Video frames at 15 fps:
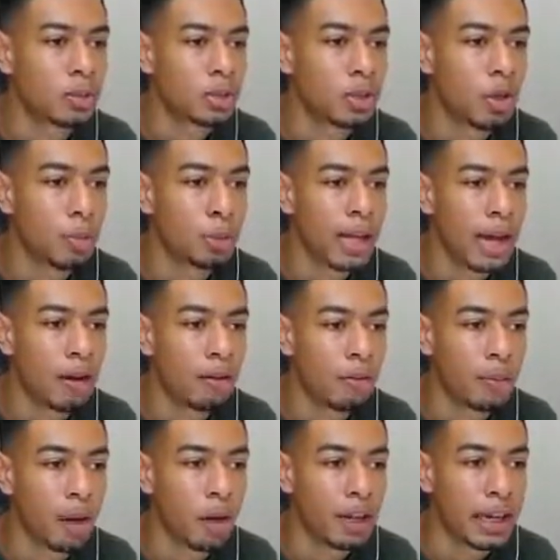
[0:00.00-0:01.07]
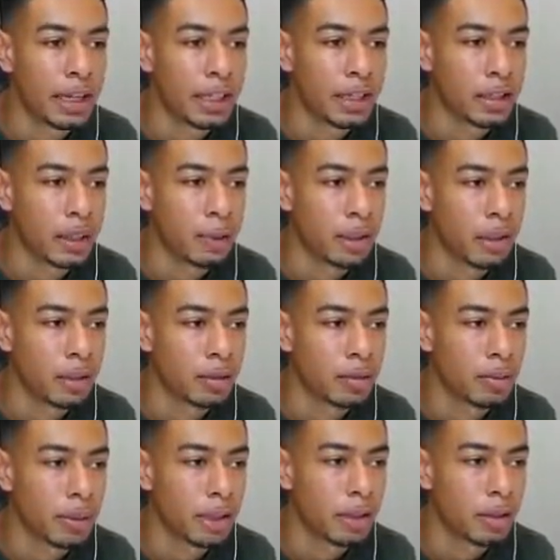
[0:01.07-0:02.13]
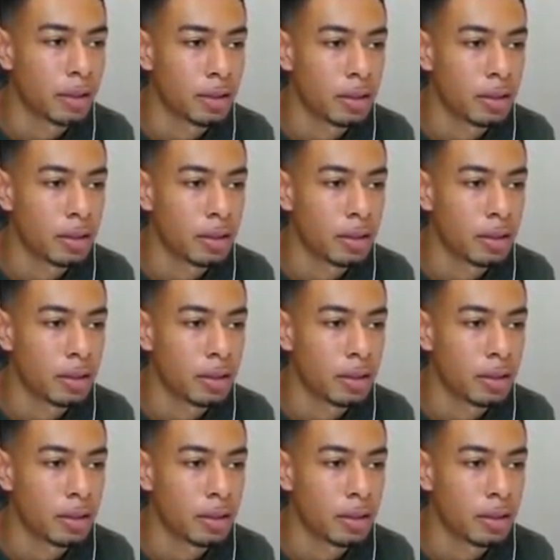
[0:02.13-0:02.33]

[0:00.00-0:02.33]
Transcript: Someone's come down from... Oh, there we go. Wait.